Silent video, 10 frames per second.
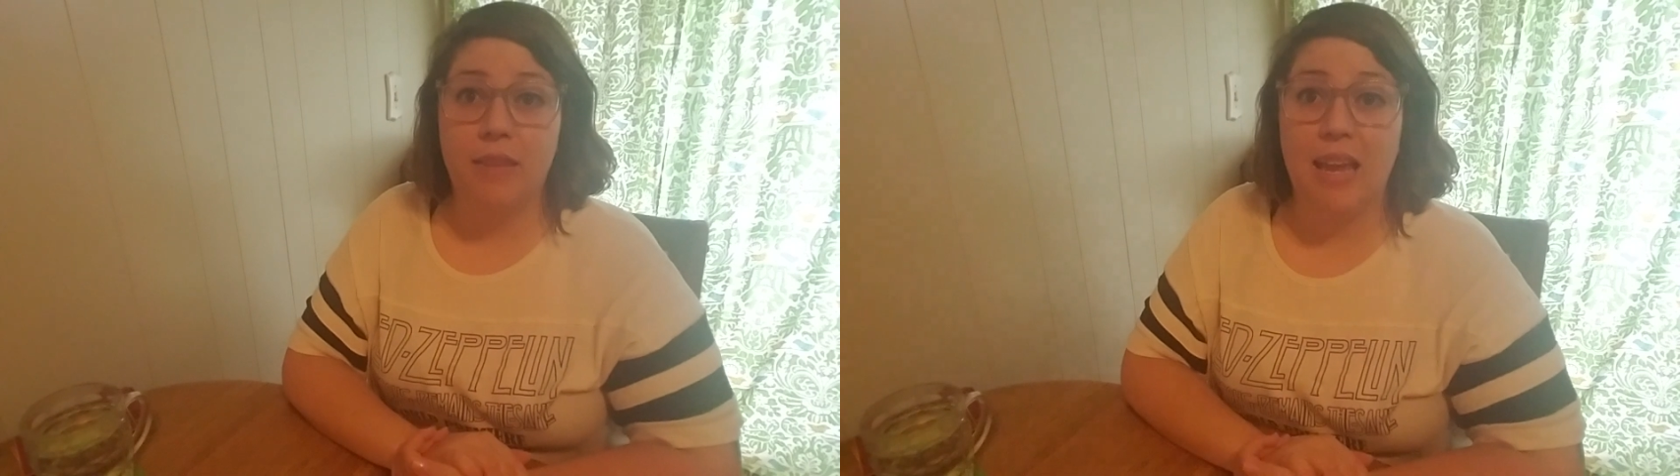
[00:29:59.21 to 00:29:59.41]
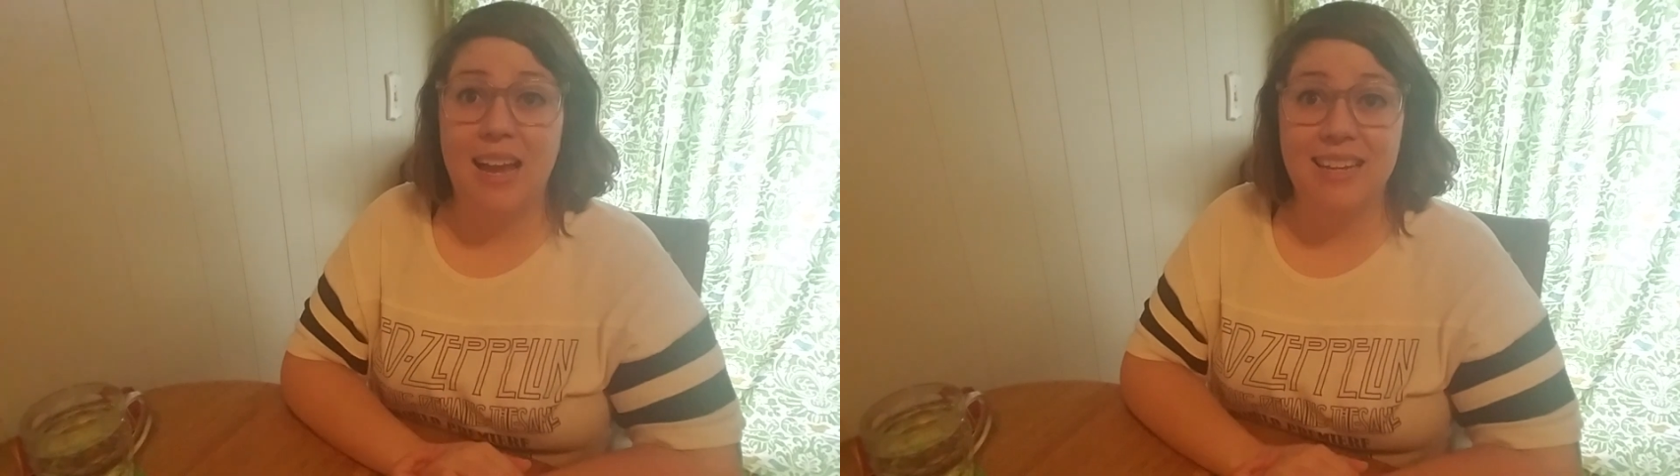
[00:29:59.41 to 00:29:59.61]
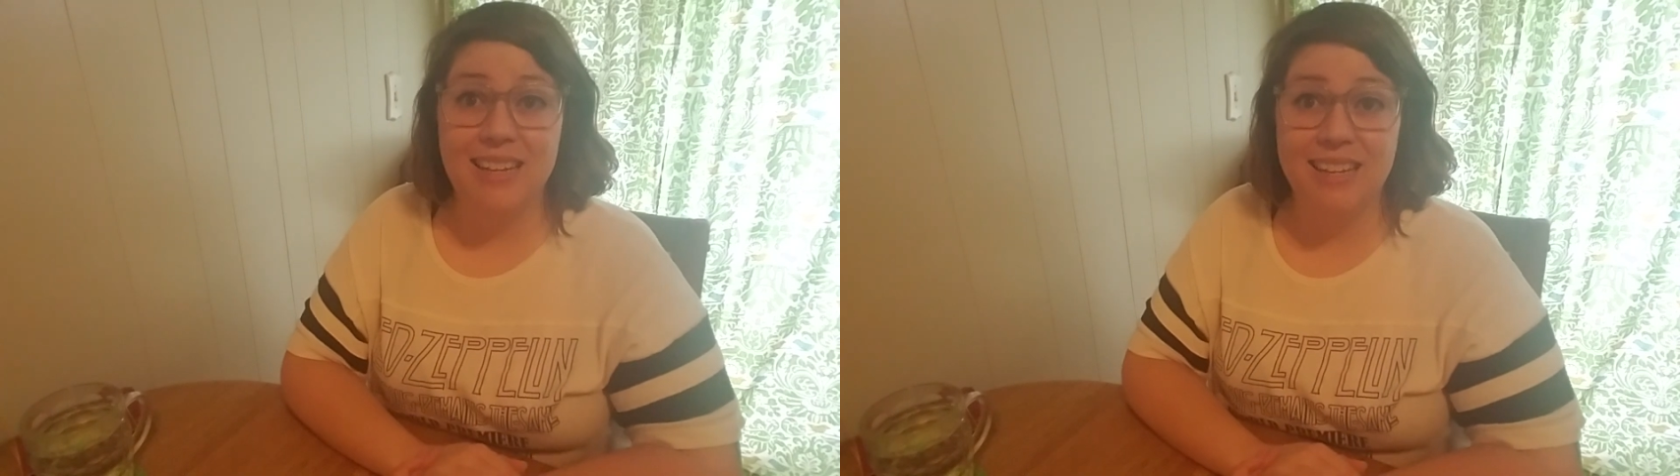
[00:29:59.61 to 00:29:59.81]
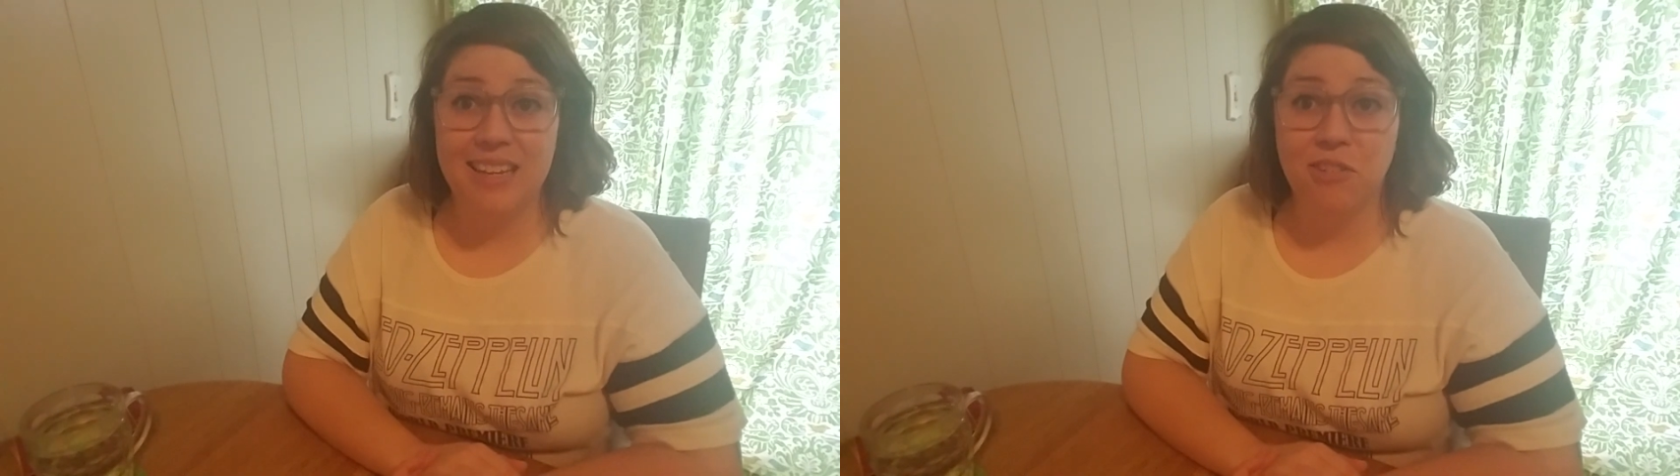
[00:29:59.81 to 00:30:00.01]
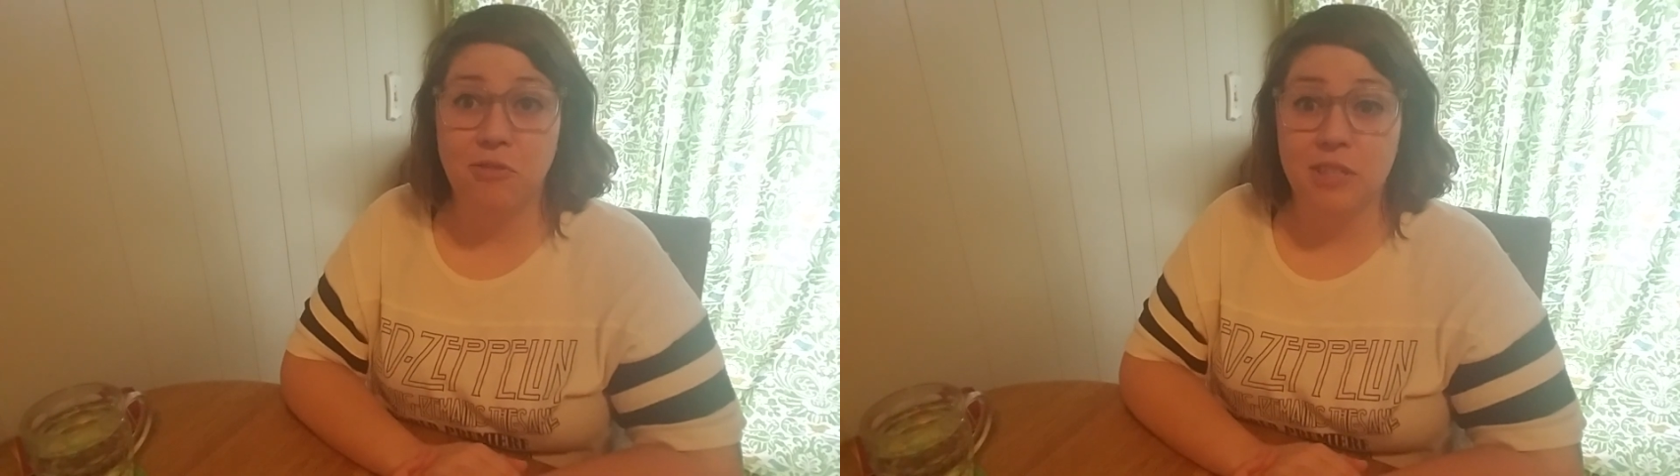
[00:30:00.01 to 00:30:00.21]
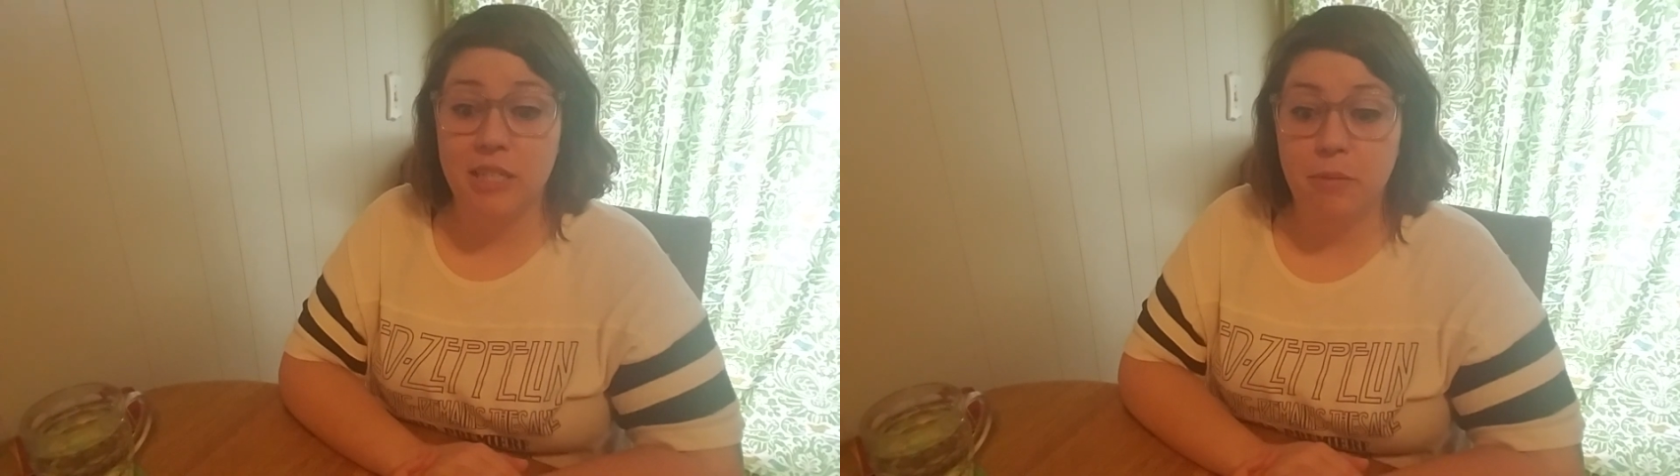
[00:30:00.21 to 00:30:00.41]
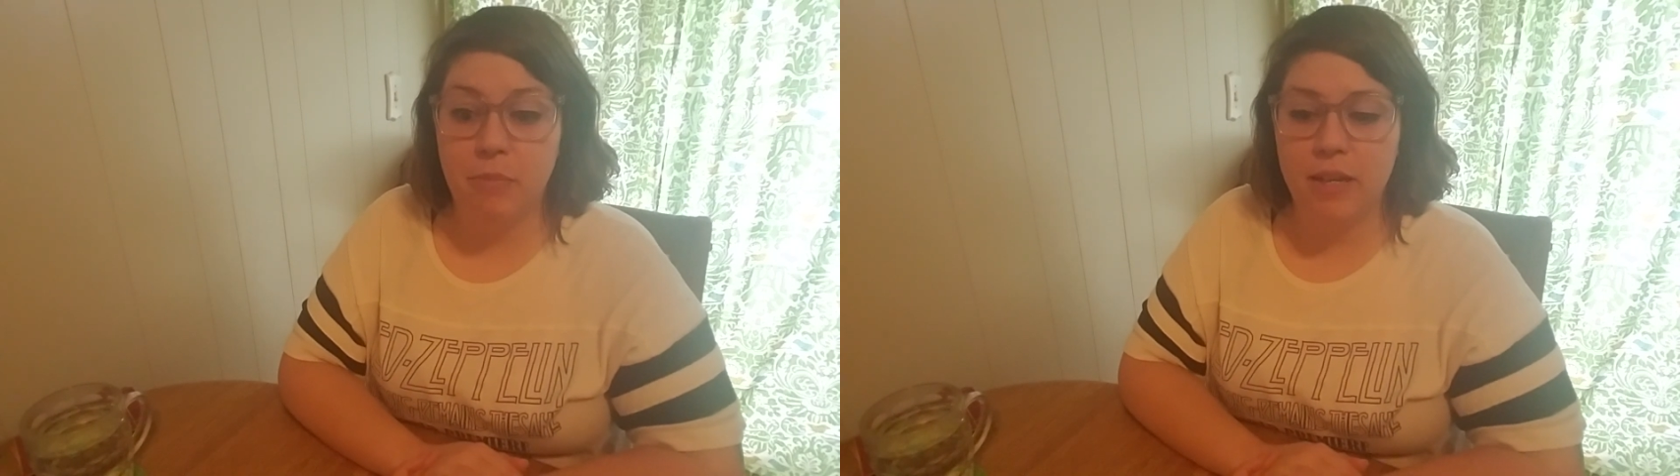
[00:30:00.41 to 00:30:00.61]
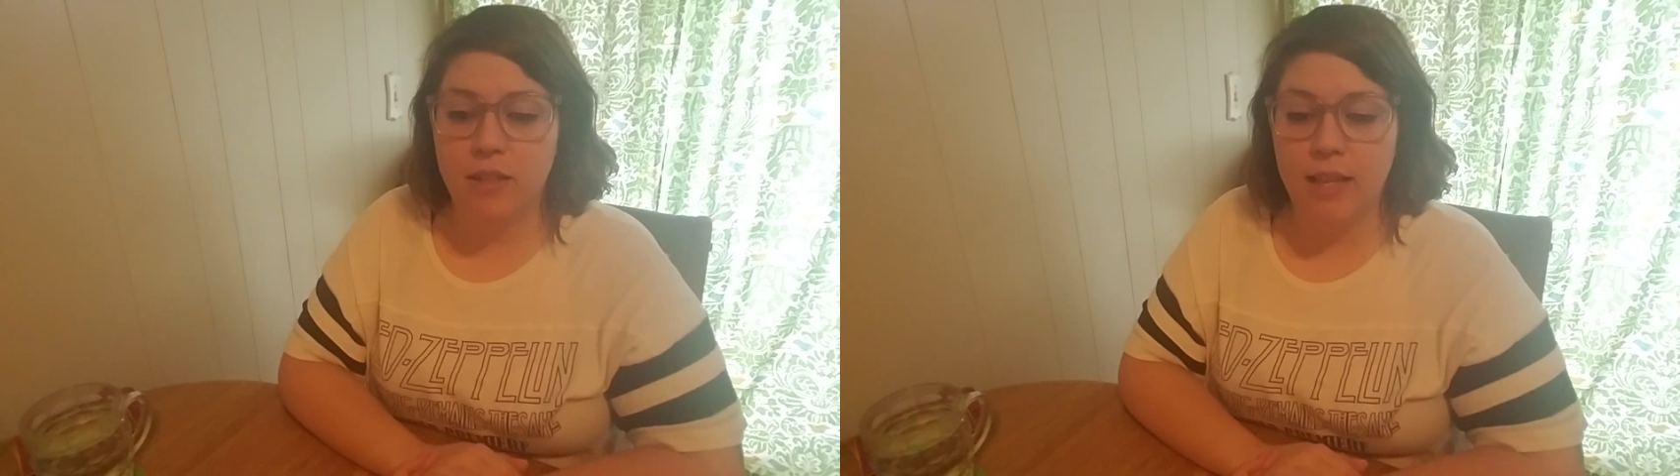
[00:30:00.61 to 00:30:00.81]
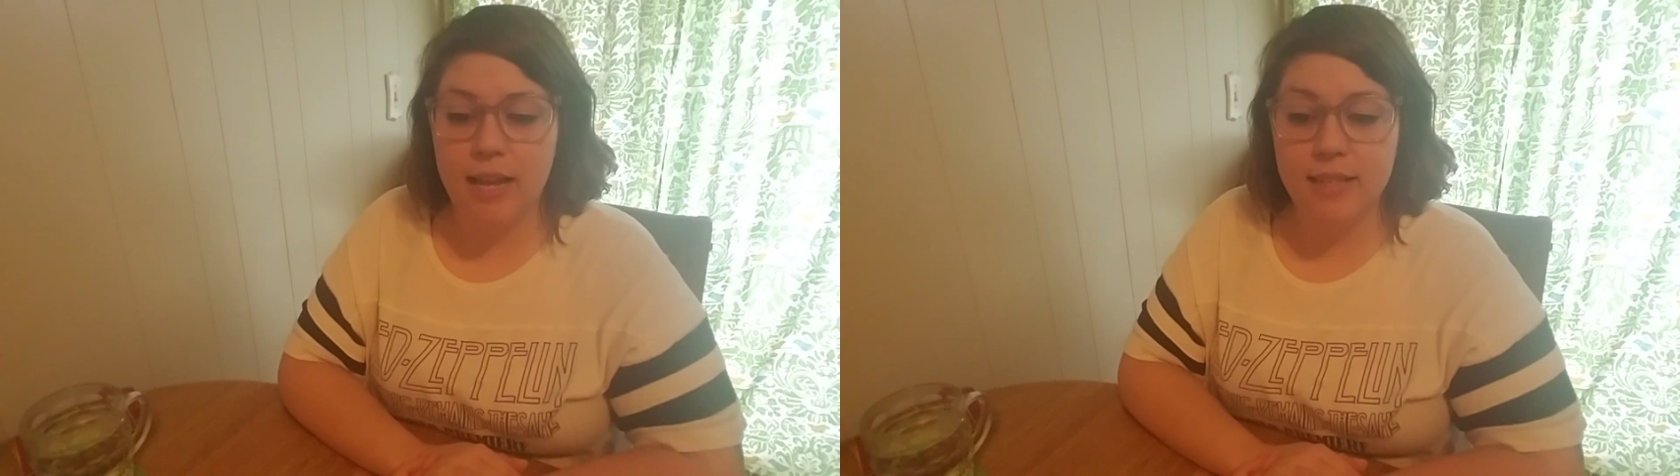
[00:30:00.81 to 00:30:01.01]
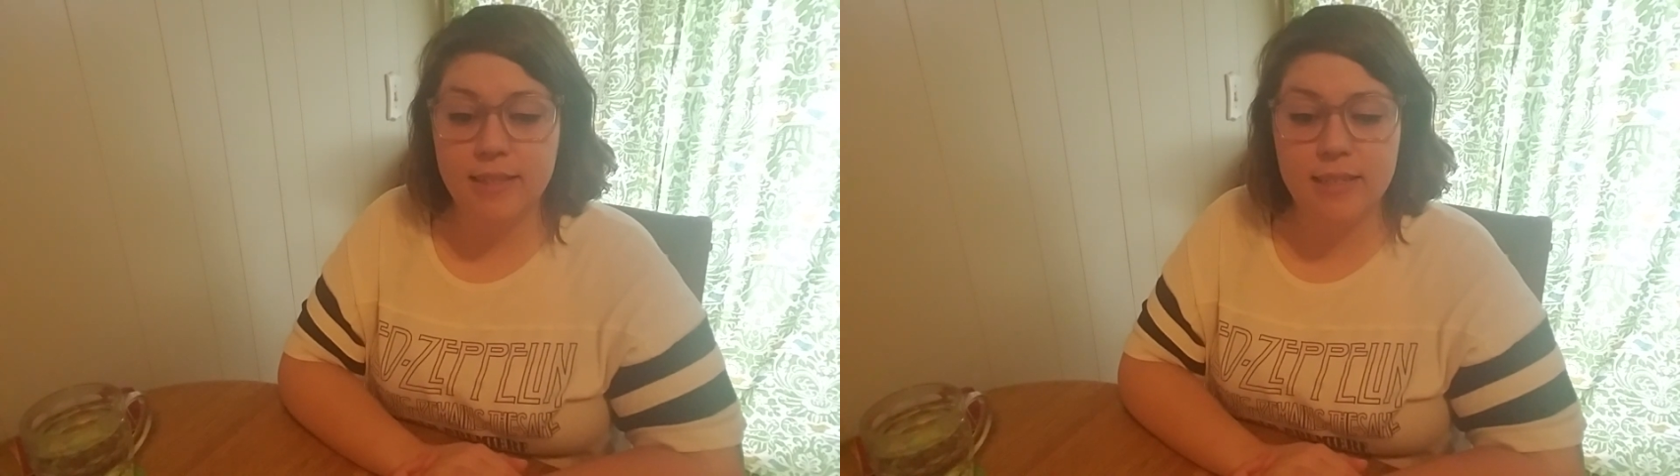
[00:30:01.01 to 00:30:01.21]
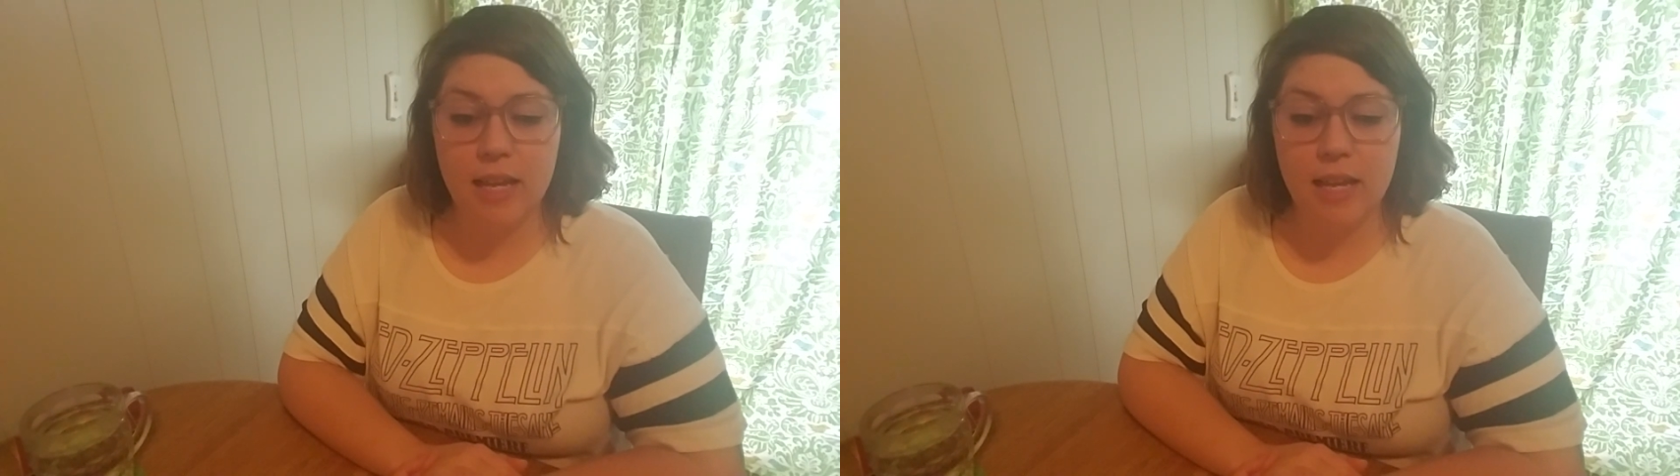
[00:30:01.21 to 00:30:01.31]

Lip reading: I can get really penalized.